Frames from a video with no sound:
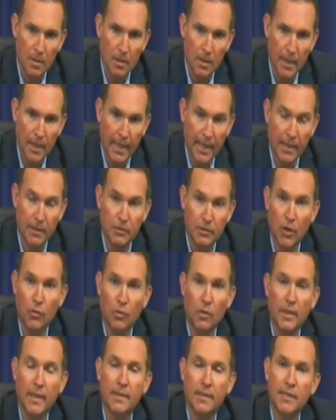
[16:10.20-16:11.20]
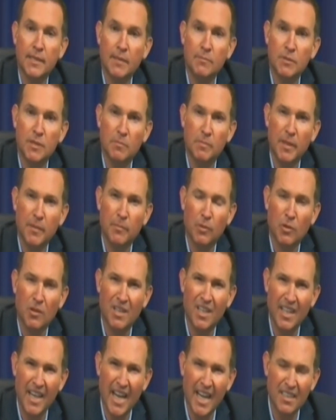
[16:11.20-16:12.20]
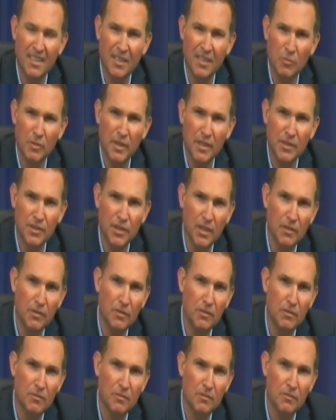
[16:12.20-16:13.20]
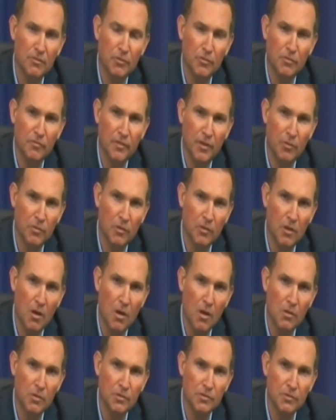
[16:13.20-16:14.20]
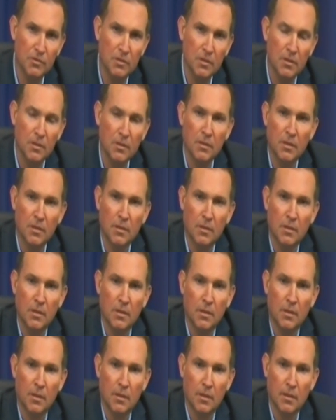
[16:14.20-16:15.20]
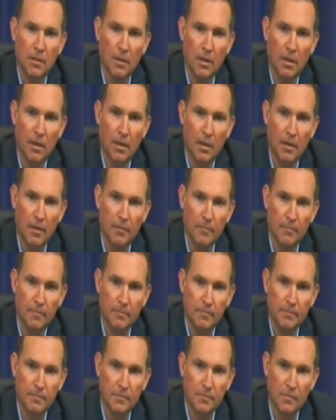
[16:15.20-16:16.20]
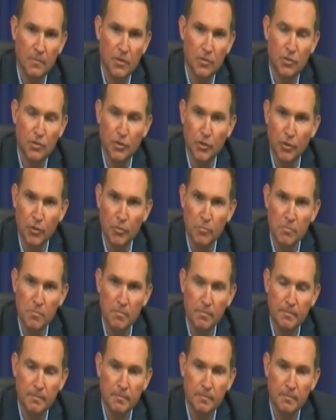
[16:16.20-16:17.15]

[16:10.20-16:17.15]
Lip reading: anecdotally, it seems that people are connecting with each other through the phone calls, the Zoom.